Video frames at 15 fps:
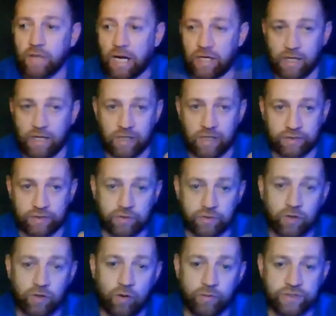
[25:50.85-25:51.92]
art, you
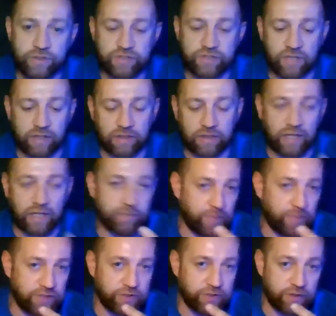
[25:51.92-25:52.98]
know, which like light
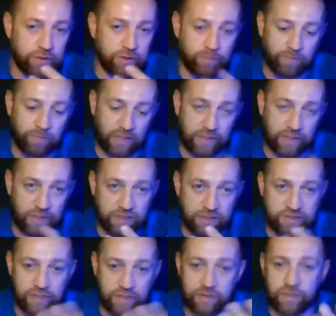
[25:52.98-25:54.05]
painting
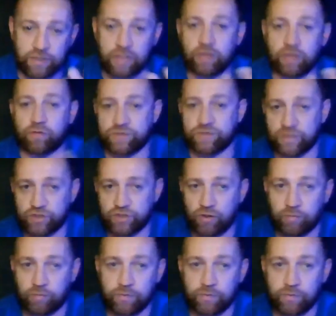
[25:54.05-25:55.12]
paradise, they close the
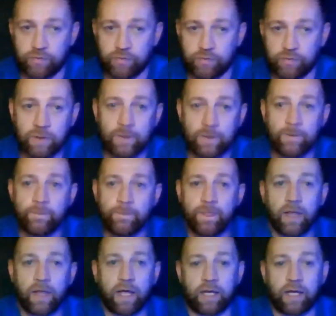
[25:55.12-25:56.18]
shop.
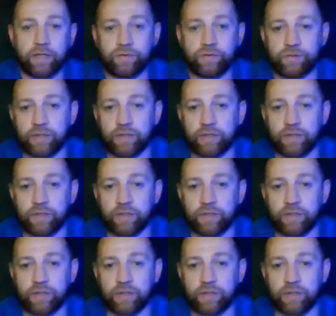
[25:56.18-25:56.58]
And,